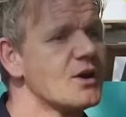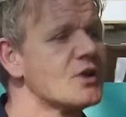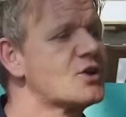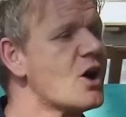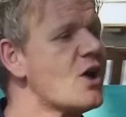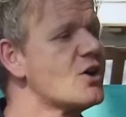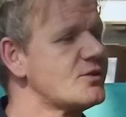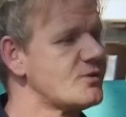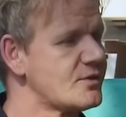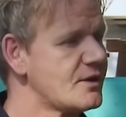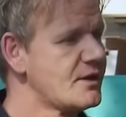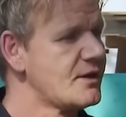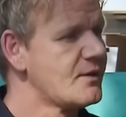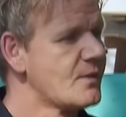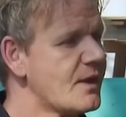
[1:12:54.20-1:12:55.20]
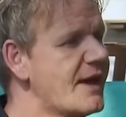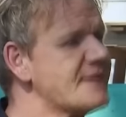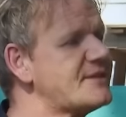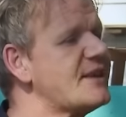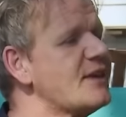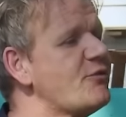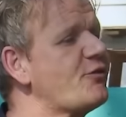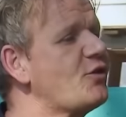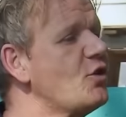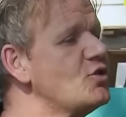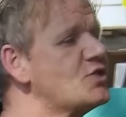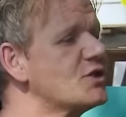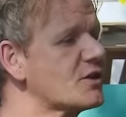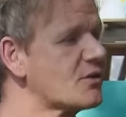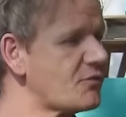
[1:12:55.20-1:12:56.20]
Gone is the
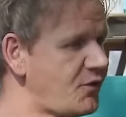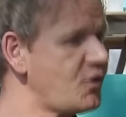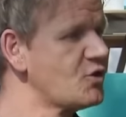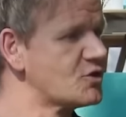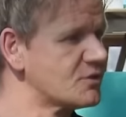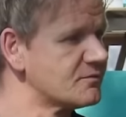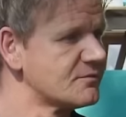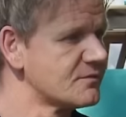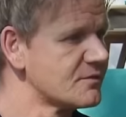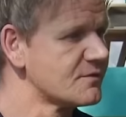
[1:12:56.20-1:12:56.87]
fusion confusion.